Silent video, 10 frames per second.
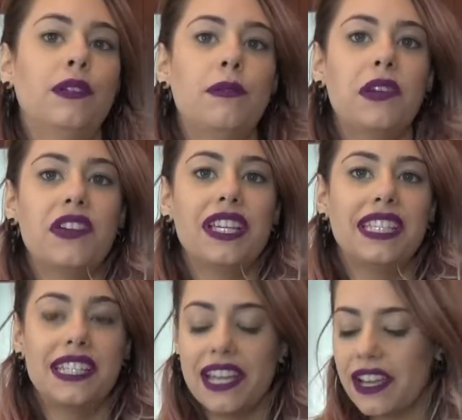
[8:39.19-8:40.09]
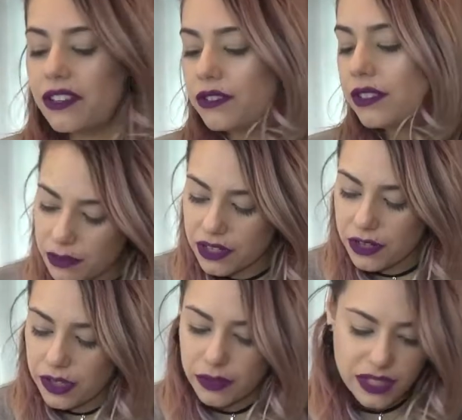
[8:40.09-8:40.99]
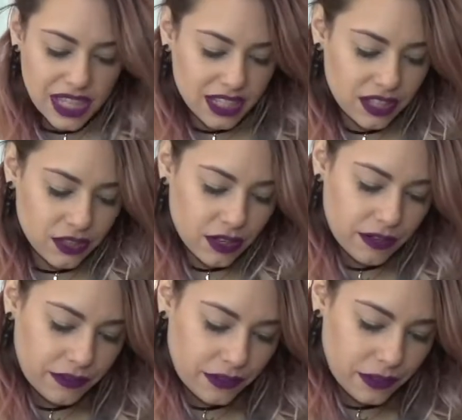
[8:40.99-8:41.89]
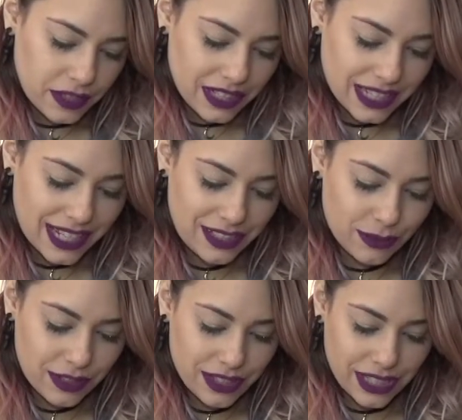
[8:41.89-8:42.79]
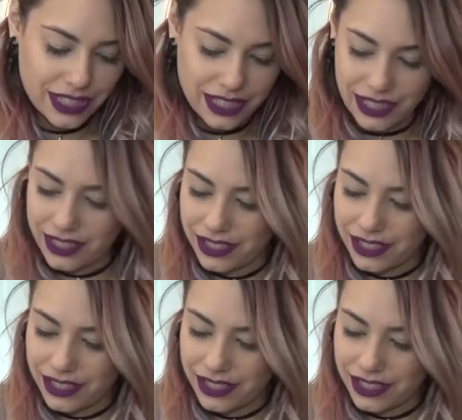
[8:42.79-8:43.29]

blueberries down. I'm gonna go in with that star fruit, because that's really the